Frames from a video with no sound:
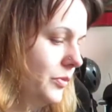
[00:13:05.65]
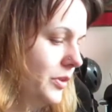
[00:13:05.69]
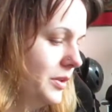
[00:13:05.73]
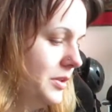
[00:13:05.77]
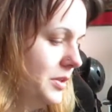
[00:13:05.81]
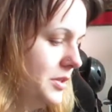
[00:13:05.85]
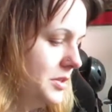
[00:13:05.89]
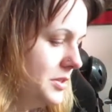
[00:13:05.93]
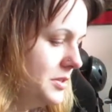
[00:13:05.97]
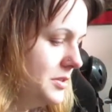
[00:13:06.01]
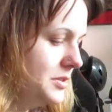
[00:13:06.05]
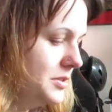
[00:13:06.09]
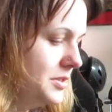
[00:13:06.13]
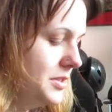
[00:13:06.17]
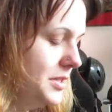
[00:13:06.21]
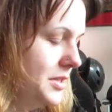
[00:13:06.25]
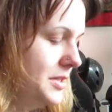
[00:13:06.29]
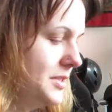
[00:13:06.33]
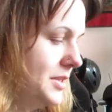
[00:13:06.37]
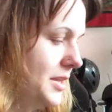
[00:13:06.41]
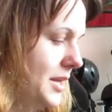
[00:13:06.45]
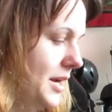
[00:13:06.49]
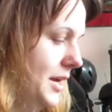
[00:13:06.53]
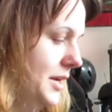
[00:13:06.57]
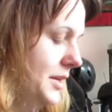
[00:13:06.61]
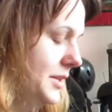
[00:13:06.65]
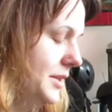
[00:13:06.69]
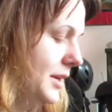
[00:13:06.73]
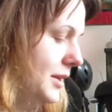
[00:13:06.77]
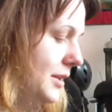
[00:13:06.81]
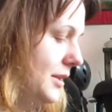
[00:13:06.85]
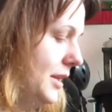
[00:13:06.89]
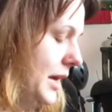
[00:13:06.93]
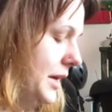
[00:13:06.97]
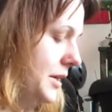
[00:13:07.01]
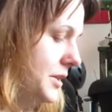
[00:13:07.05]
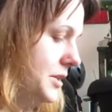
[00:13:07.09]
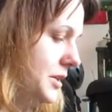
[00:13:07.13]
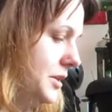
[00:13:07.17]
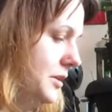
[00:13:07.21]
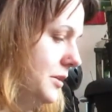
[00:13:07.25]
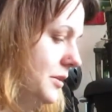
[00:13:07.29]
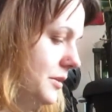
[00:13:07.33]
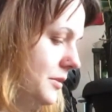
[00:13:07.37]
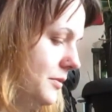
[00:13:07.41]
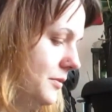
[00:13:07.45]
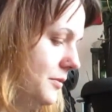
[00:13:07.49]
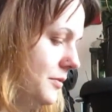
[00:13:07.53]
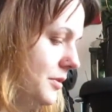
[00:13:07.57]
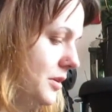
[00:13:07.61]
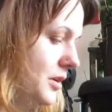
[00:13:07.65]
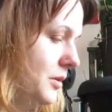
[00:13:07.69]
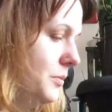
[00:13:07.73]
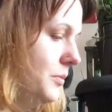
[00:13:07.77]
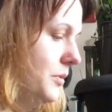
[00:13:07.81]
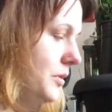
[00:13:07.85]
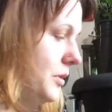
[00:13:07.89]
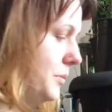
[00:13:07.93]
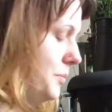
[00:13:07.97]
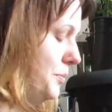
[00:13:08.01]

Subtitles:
This is seeds that I had collected from a